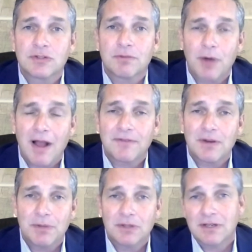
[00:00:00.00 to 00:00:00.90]
of
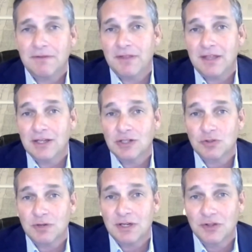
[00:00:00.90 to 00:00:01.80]
profitability for the
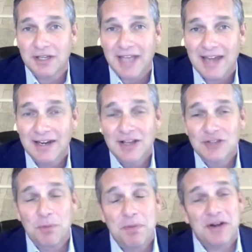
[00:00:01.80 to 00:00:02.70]
industry to look at.
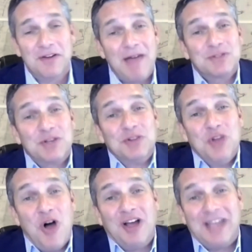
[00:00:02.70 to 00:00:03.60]
So Peter, that was a
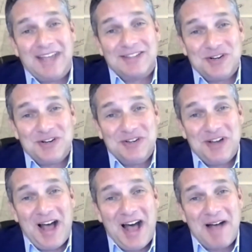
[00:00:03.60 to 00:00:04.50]
long answer.
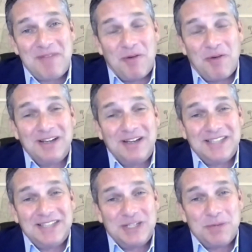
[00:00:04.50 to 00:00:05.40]
I wanted to
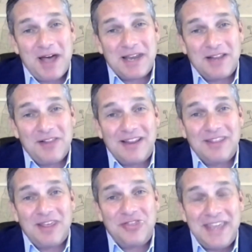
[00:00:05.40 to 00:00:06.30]
touch upon a lot of
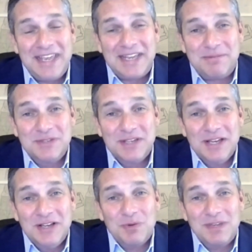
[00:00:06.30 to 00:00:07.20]
the themes
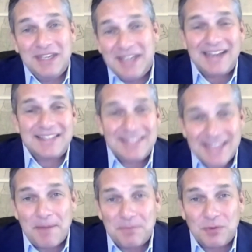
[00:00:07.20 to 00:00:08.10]
so we could kind of set
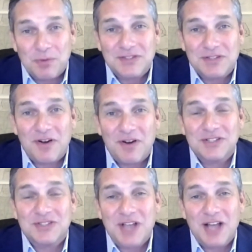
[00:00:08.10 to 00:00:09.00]
up the rest of our
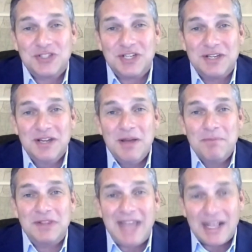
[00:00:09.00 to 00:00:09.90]
discussion,
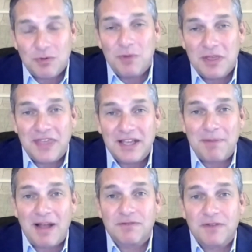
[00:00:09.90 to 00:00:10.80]
but that's what we think
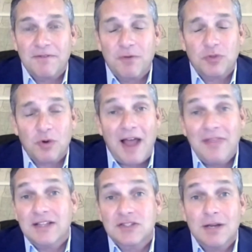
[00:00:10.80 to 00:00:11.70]
about for the fourth quarter. I
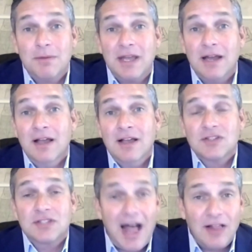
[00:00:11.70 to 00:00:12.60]
think it's going to be a
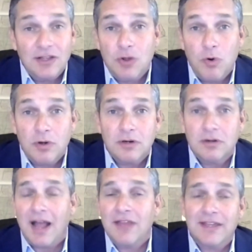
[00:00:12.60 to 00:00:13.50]
solid
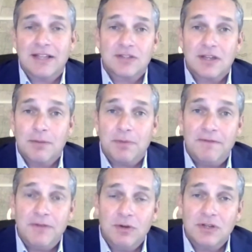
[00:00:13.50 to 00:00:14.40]
quarter. I think it's going to be
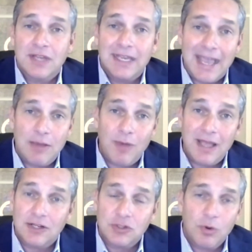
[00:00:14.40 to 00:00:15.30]
viewed as a gateway
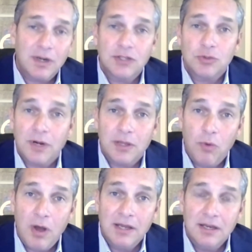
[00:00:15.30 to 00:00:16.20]
to
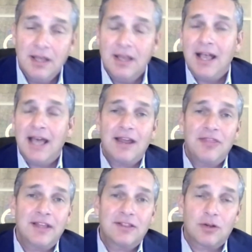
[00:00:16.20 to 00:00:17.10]
2021. And I
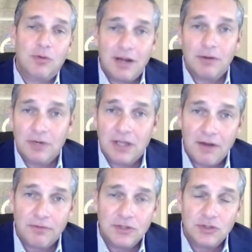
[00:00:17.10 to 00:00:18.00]
think the credit
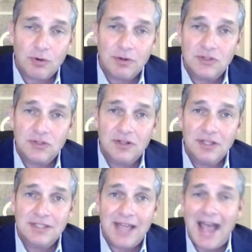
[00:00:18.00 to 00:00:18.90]
recovery story is still
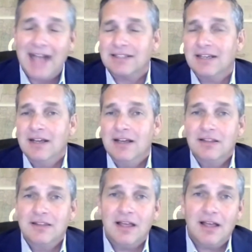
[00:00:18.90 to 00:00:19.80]
intact.
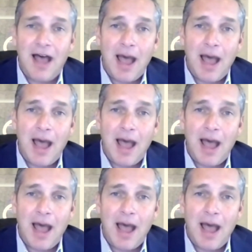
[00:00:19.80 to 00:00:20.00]
The